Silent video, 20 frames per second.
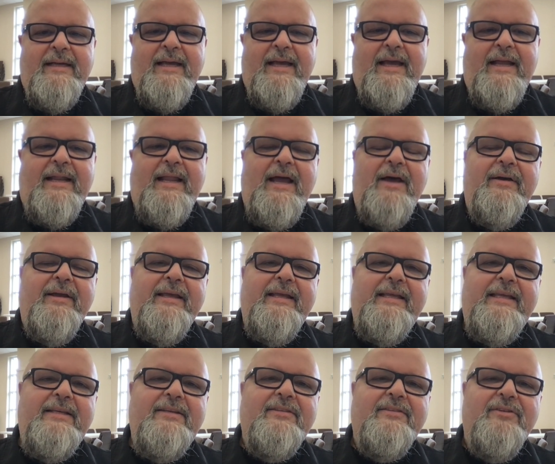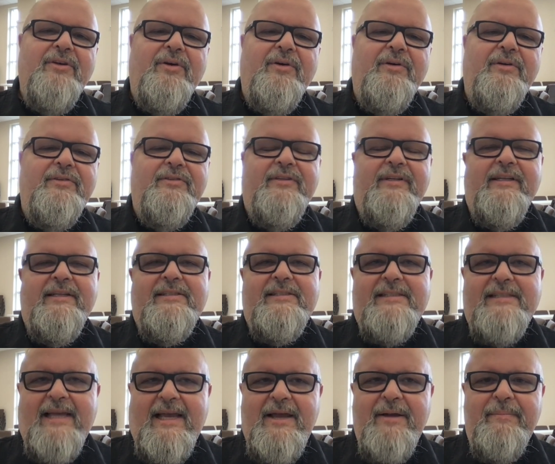And now Esau is an
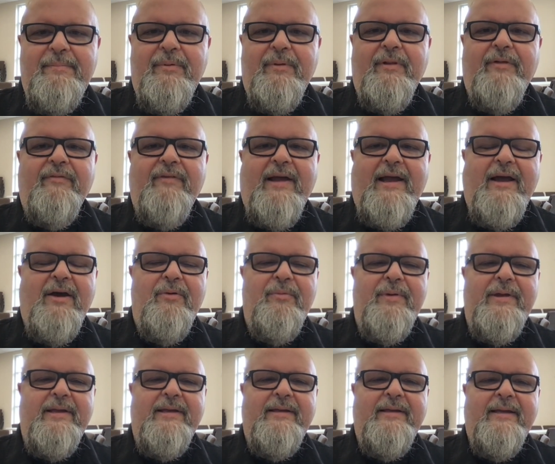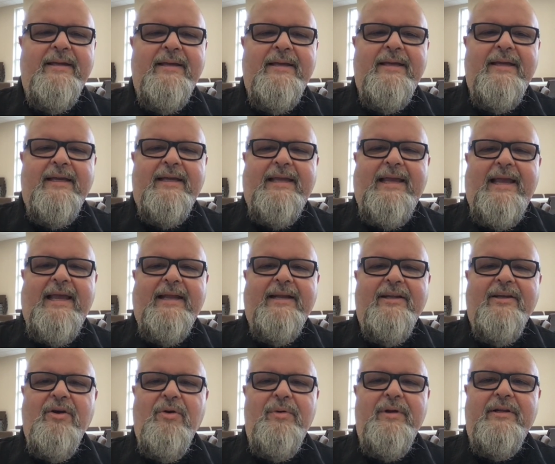example of how we
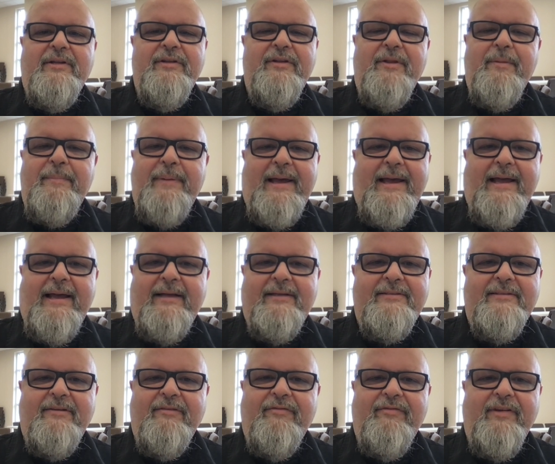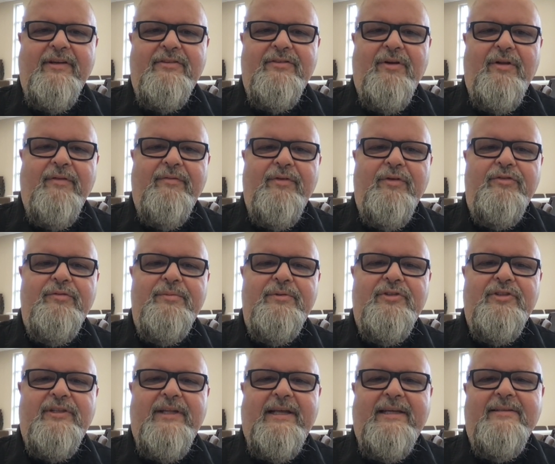can't go into the past and fix all of those
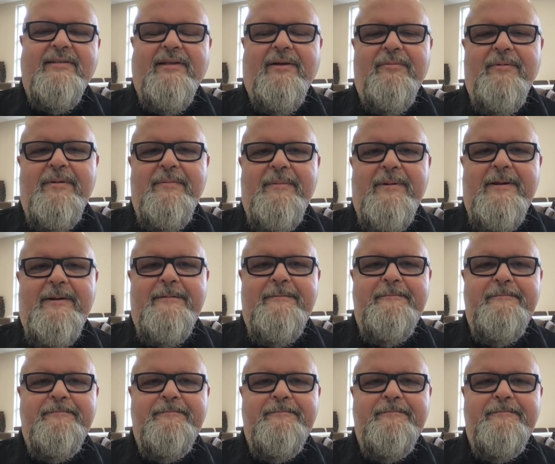mistakes that we made.